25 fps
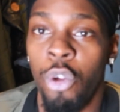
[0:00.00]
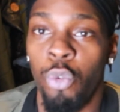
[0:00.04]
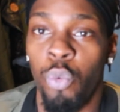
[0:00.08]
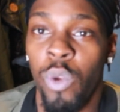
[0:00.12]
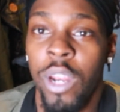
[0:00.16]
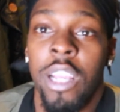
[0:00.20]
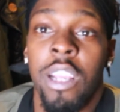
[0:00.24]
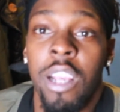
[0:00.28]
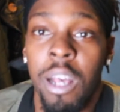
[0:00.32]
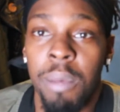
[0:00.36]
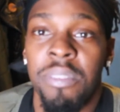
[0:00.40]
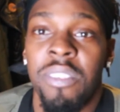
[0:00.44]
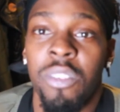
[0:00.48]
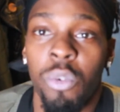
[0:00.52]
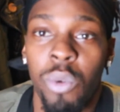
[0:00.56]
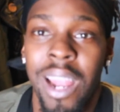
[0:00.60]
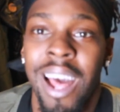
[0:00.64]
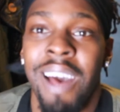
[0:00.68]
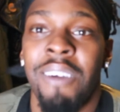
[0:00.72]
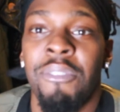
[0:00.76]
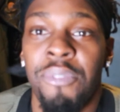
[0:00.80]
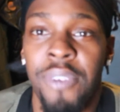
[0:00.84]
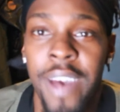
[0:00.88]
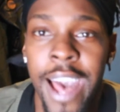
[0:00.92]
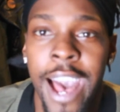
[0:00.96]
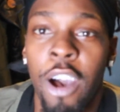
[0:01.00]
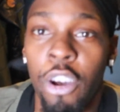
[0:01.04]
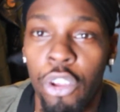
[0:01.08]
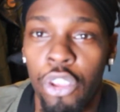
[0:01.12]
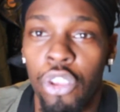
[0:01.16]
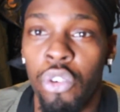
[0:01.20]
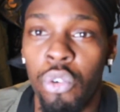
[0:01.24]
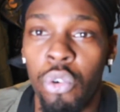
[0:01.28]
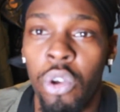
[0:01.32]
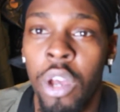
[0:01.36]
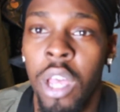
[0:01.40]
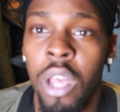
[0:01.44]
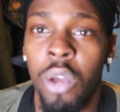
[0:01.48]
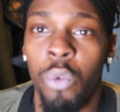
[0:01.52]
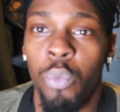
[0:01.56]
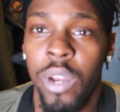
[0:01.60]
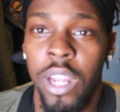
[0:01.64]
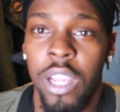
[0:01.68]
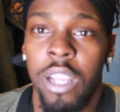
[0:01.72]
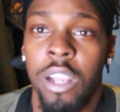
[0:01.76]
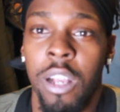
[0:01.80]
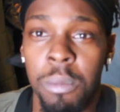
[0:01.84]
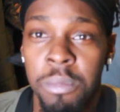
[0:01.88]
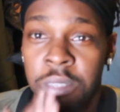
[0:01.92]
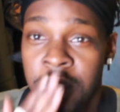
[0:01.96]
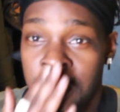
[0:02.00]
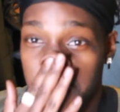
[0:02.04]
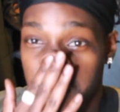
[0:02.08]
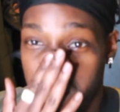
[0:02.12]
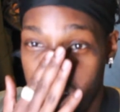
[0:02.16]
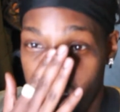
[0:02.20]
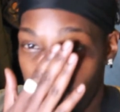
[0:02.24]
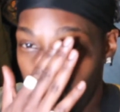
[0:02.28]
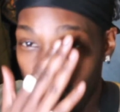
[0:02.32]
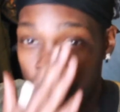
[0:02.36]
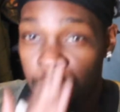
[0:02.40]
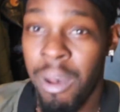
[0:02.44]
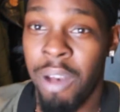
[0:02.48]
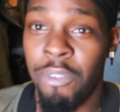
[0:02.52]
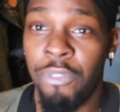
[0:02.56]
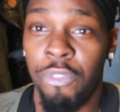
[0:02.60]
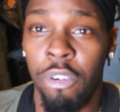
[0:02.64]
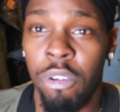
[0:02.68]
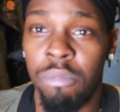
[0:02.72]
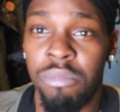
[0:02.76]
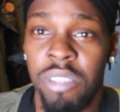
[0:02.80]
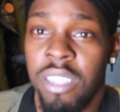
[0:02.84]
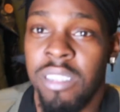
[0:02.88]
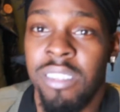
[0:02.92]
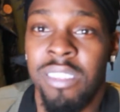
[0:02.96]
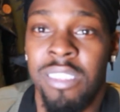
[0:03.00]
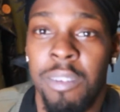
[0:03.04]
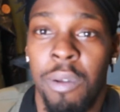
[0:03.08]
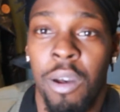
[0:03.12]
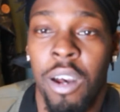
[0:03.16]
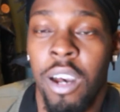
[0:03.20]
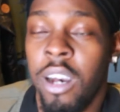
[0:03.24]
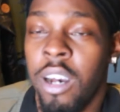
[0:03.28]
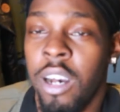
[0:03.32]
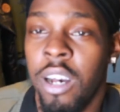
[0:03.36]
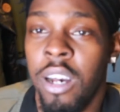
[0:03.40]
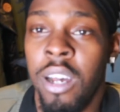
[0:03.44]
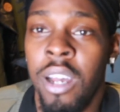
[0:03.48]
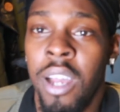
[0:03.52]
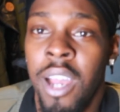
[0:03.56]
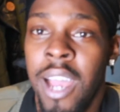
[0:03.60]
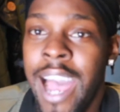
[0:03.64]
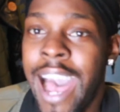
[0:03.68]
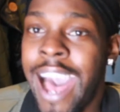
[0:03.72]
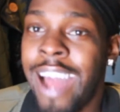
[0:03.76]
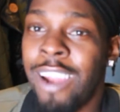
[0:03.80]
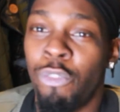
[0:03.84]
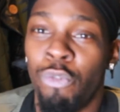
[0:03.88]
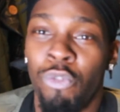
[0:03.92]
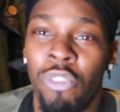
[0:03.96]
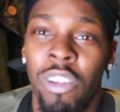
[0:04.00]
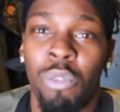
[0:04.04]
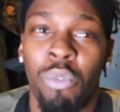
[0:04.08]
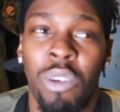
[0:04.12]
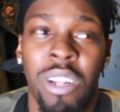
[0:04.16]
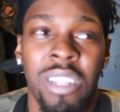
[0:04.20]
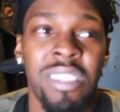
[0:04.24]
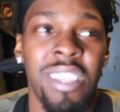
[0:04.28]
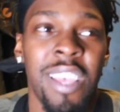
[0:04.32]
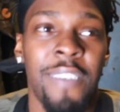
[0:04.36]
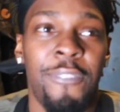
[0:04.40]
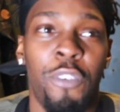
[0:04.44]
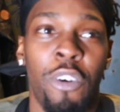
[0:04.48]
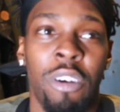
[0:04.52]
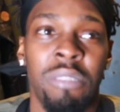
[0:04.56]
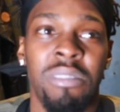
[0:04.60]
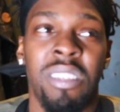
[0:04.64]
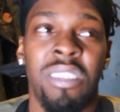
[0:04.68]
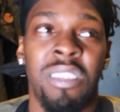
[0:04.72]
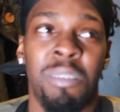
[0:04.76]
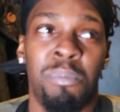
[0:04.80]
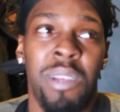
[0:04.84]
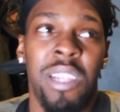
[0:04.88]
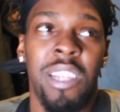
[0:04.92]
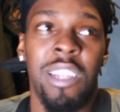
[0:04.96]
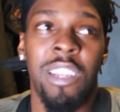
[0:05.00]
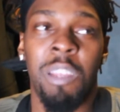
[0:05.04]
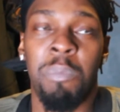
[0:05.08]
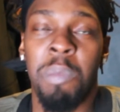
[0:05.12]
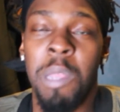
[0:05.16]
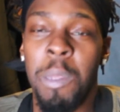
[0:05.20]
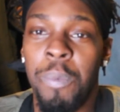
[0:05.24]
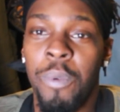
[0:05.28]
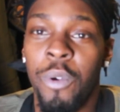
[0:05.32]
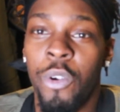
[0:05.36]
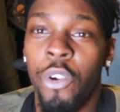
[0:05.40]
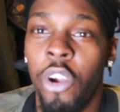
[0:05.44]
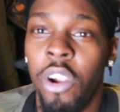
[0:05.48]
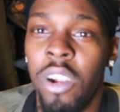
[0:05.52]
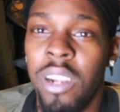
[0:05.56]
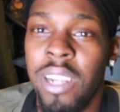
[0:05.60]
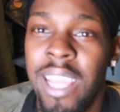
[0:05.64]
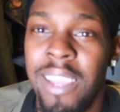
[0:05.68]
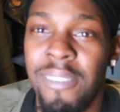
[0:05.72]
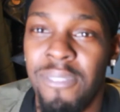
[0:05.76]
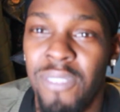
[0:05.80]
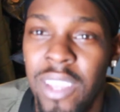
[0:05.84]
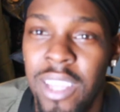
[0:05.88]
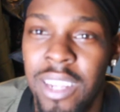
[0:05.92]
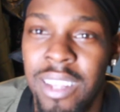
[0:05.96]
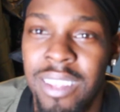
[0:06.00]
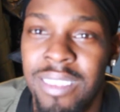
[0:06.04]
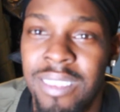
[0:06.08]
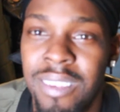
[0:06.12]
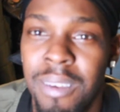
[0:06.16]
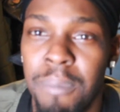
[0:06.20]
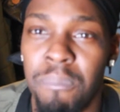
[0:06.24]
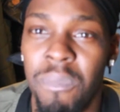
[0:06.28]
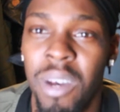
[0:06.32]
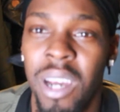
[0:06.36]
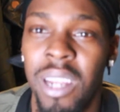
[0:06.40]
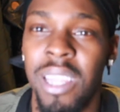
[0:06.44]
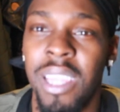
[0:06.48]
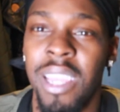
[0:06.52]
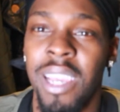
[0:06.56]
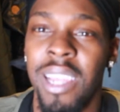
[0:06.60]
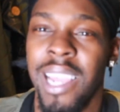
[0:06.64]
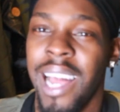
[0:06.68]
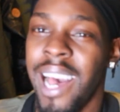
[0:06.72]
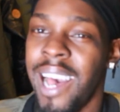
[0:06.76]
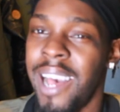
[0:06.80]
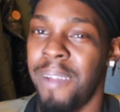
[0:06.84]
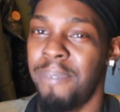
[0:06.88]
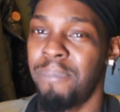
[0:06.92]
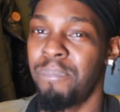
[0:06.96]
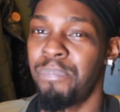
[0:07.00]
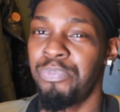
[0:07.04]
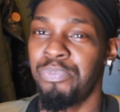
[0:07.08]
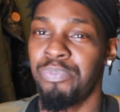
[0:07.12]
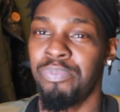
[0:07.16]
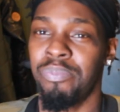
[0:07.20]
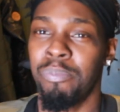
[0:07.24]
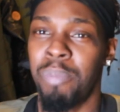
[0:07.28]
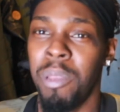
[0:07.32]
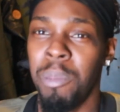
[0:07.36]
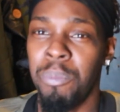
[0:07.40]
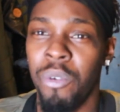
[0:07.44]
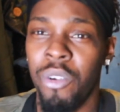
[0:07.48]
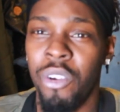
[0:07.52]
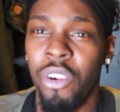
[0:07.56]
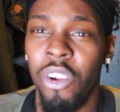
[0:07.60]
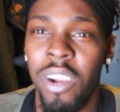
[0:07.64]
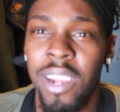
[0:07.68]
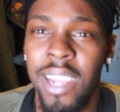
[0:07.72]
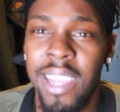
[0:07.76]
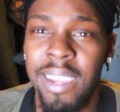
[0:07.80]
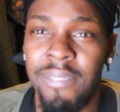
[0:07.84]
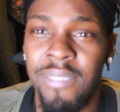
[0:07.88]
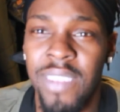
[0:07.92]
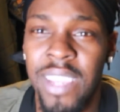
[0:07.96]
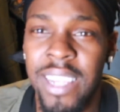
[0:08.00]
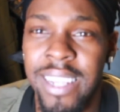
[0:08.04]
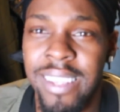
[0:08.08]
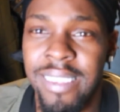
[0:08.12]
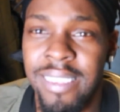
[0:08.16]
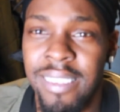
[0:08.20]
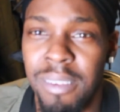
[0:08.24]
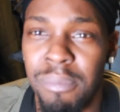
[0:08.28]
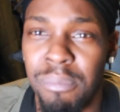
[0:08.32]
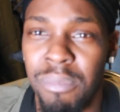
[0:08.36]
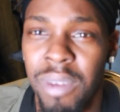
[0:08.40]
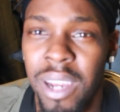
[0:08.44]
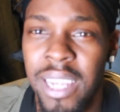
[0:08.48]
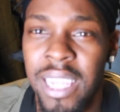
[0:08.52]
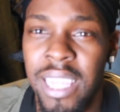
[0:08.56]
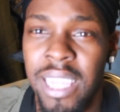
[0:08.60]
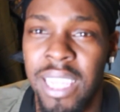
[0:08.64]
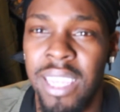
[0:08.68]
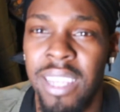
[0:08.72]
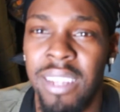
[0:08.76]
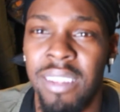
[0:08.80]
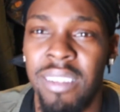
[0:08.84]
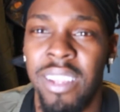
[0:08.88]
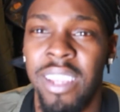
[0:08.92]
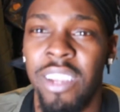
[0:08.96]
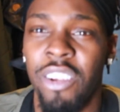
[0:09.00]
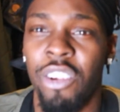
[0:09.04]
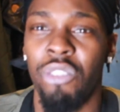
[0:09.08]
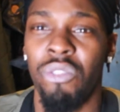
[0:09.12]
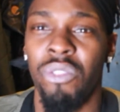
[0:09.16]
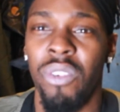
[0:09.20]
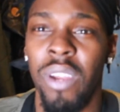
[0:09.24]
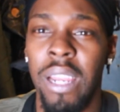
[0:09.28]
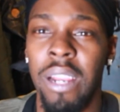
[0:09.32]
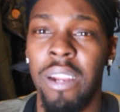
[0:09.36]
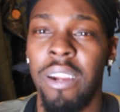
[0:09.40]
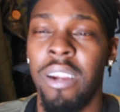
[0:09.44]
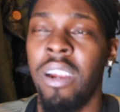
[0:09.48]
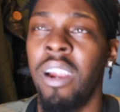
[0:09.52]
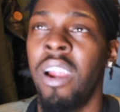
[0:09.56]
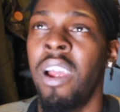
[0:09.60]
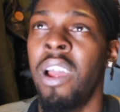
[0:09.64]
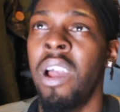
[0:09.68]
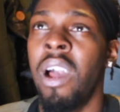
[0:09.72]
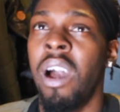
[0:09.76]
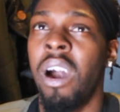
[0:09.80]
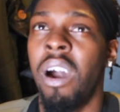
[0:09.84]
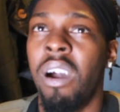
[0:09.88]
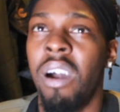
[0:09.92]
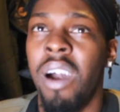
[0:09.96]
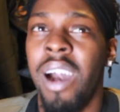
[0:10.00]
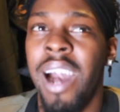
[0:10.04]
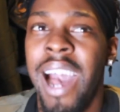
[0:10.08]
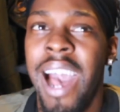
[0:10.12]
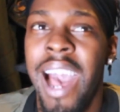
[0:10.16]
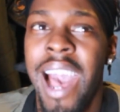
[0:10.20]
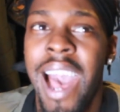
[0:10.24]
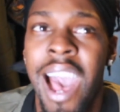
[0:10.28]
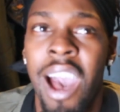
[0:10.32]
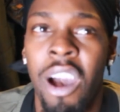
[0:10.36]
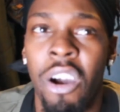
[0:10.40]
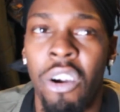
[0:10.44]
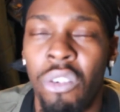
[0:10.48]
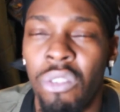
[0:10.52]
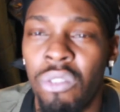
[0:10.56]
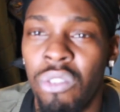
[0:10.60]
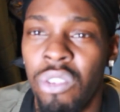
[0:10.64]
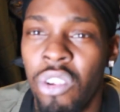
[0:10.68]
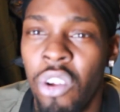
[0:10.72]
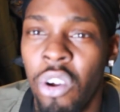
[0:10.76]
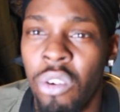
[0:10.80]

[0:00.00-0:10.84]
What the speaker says: when it comes to what I value, when it comes to my forms of I don't really want to say forms of stability. People correlate Venus to money a lot. People correlate Venus to money and career. I don't